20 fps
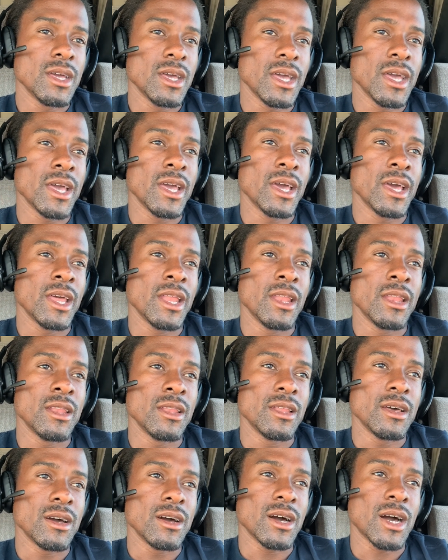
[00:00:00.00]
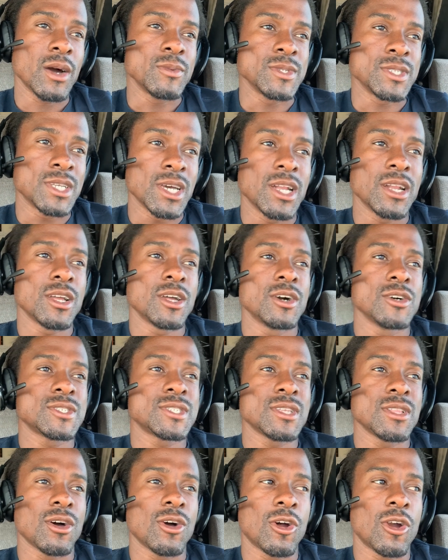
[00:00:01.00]
And I was gonna go
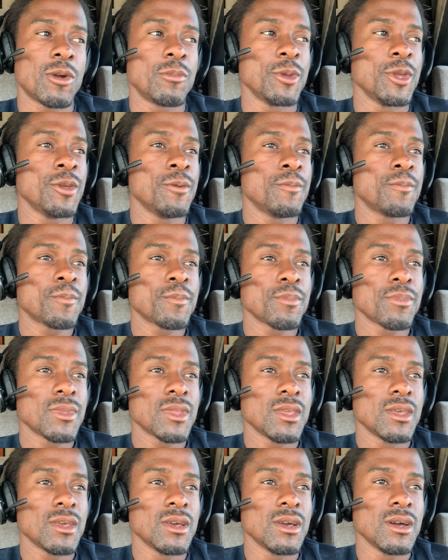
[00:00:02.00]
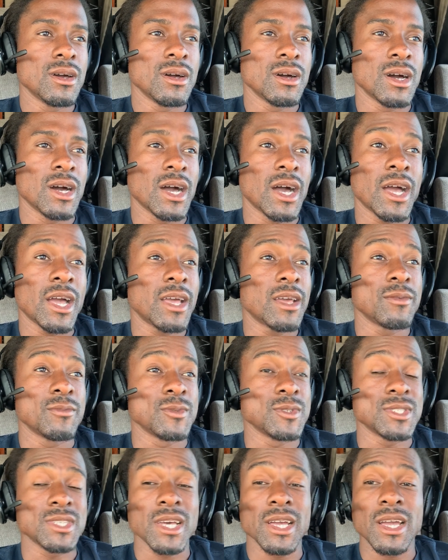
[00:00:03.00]
to the Army. I
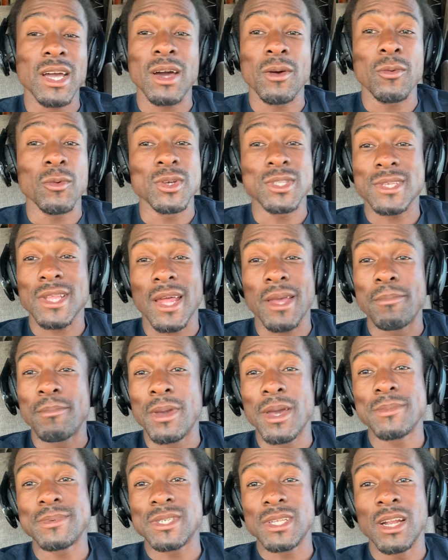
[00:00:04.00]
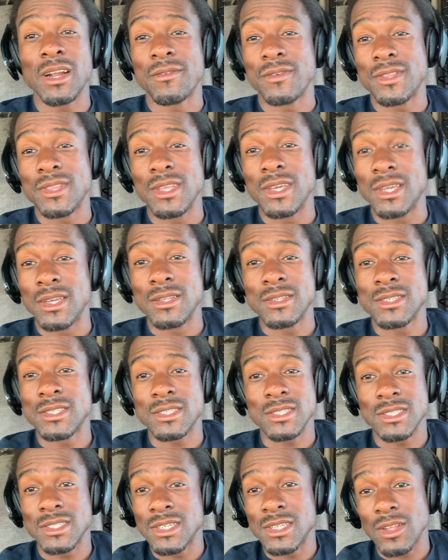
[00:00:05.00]
went to like MEPS and everything,
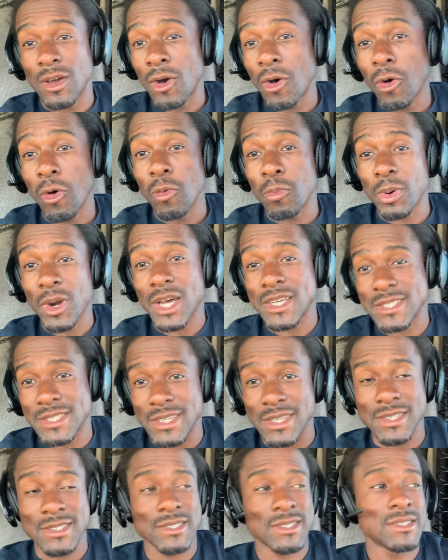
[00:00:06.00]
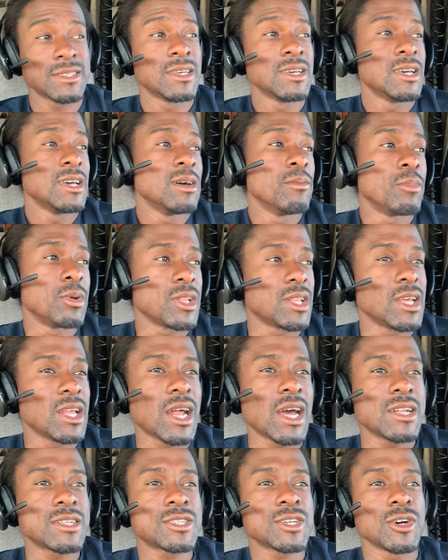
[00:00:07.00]
just did the whole process. But then
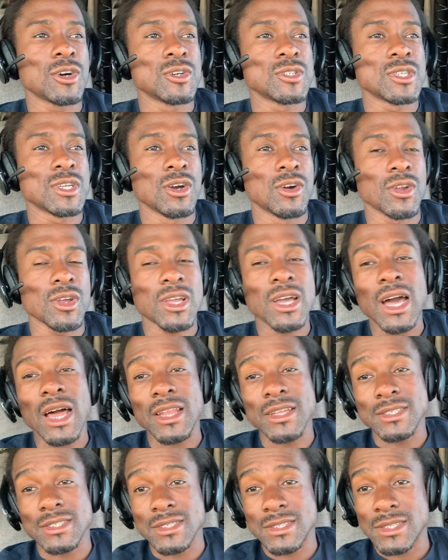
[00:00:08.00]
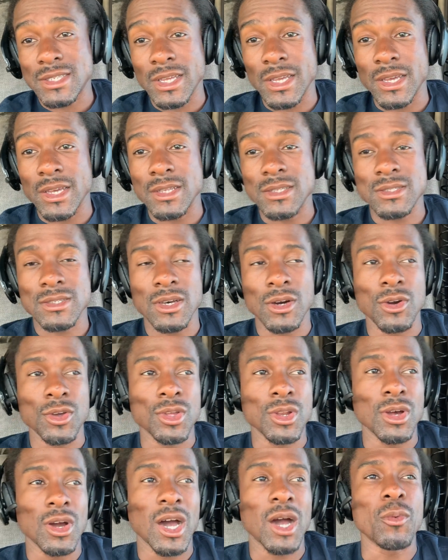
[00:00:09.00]
I chose to go to college instead. So,
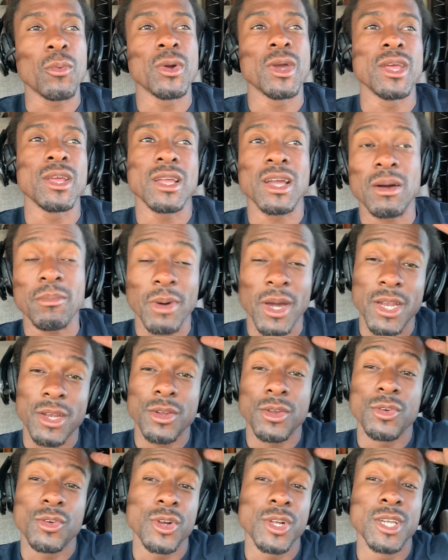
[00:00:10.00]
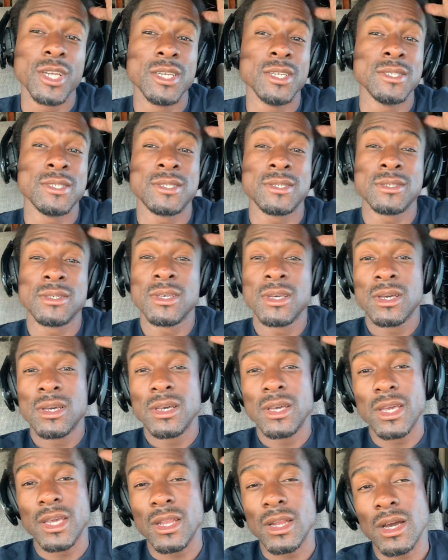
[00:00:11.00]
I went, got my degrees
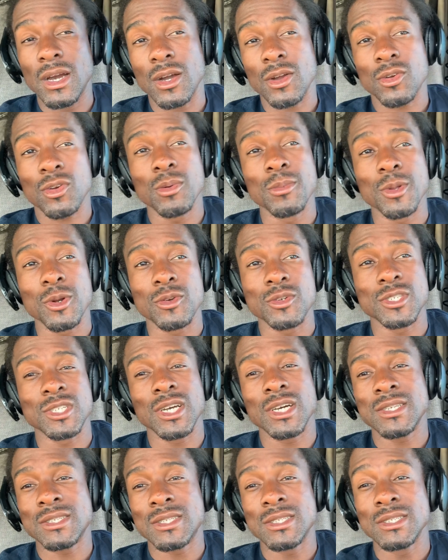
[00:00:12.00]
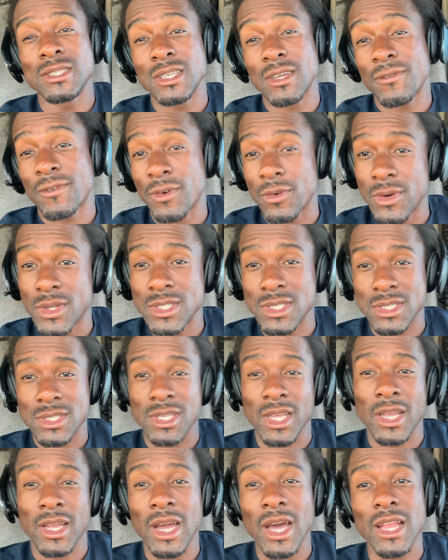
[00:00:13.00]
in criminal justice and forensic
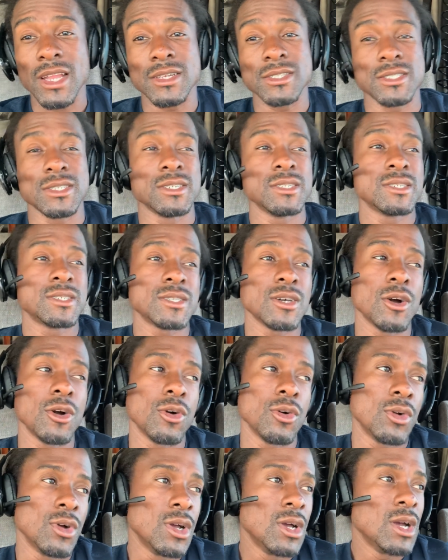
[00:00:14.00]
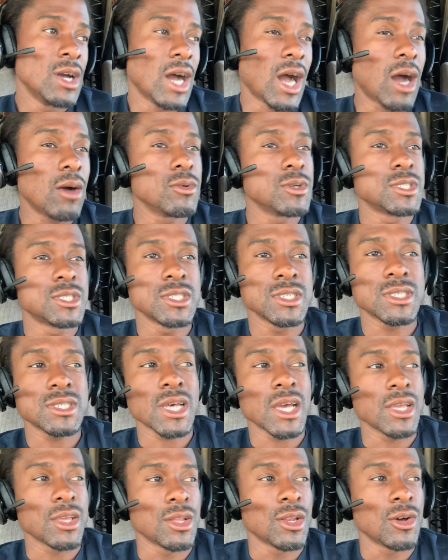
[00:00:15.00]
psychology. So I was just
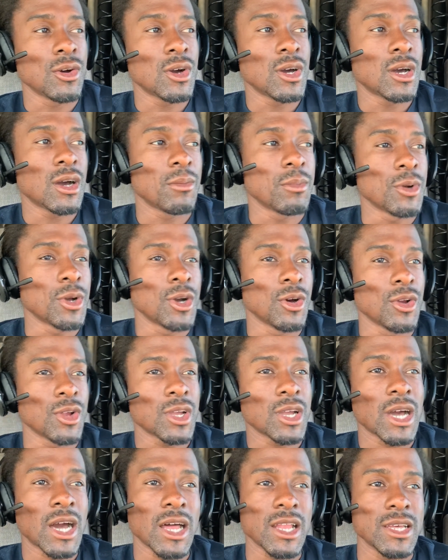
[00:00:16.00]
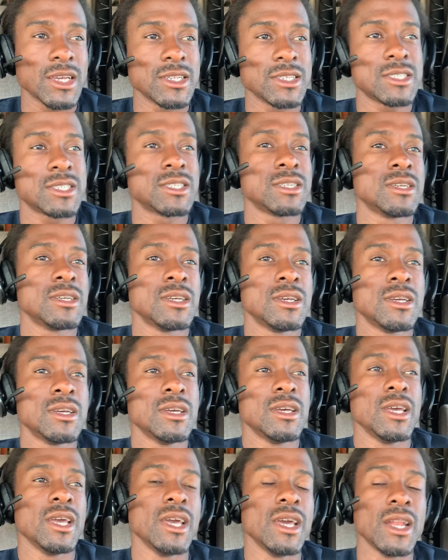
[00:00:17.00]
like, you know what, I'm gonna go to college,
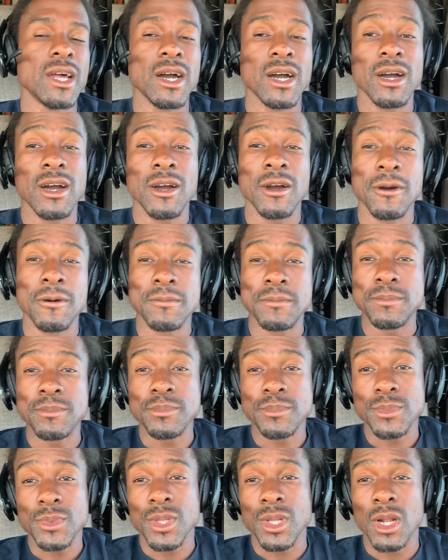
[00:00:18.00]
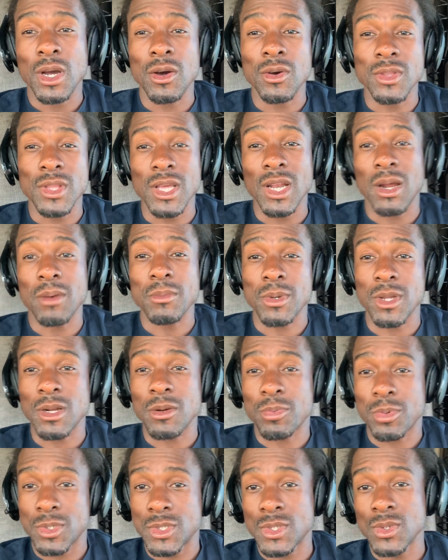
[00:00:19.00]
and then I'm gonna
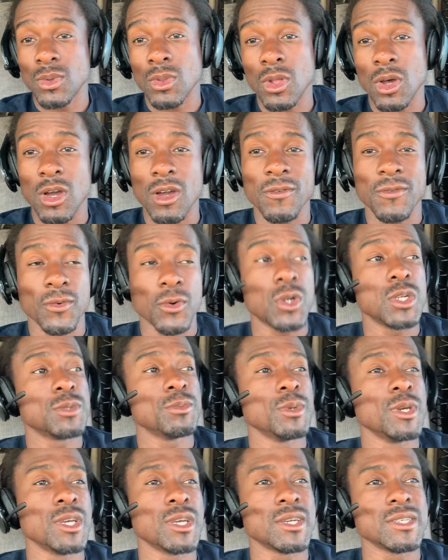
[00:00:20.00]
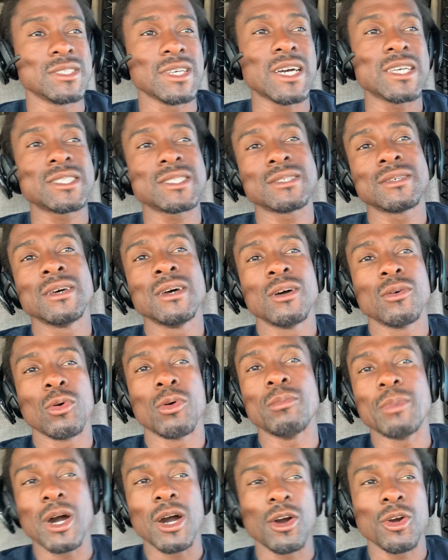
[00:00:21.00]
pursue law enforcement, because that's
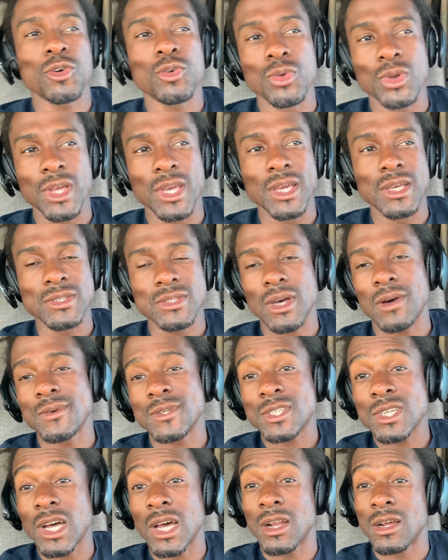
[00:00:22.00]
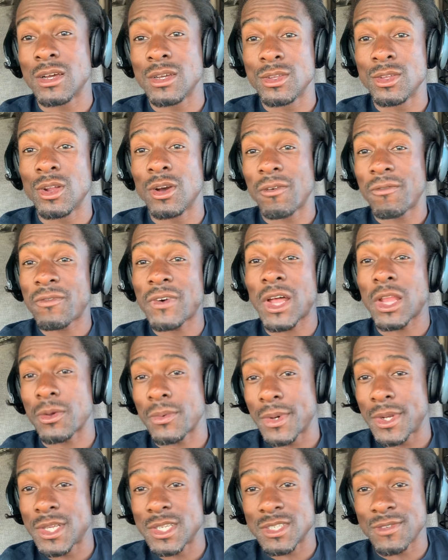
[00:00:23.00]
what my uncle did. So I was trying to,
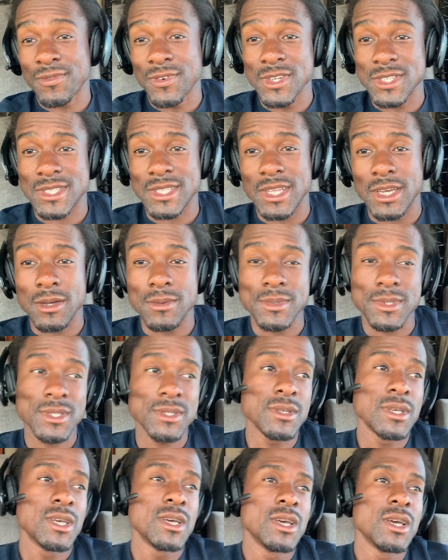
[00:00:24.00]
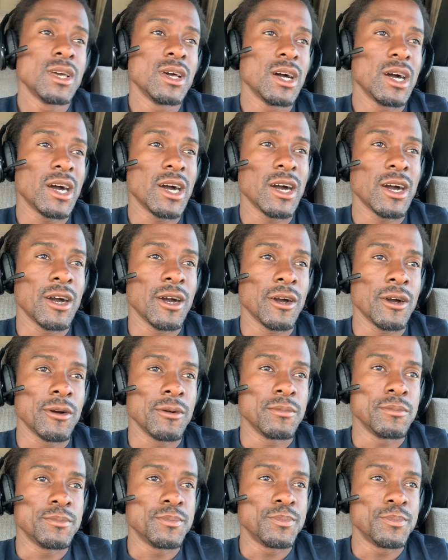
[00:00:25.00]
follow in his footsteps. But